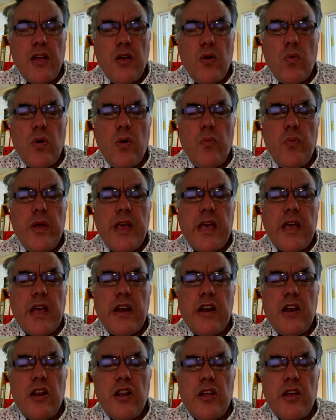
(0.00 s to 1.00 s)
when we
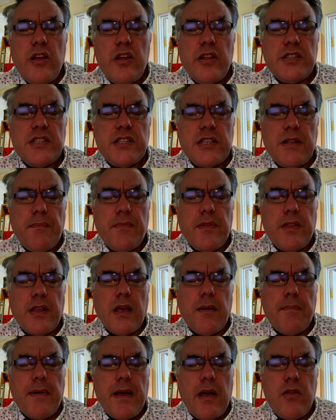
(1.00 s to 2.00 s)
can learn something
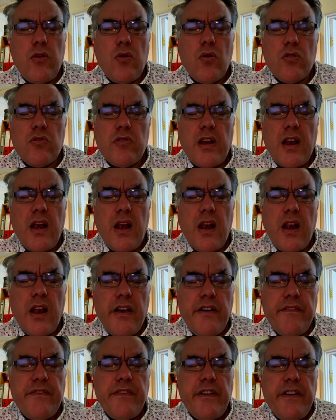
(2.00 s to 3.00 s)
about your great
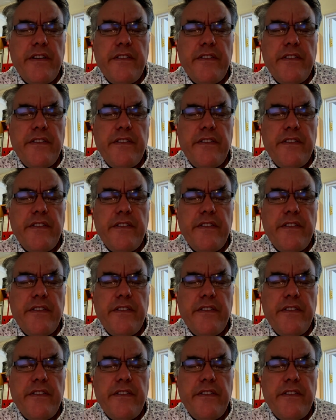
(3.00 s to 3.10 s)
love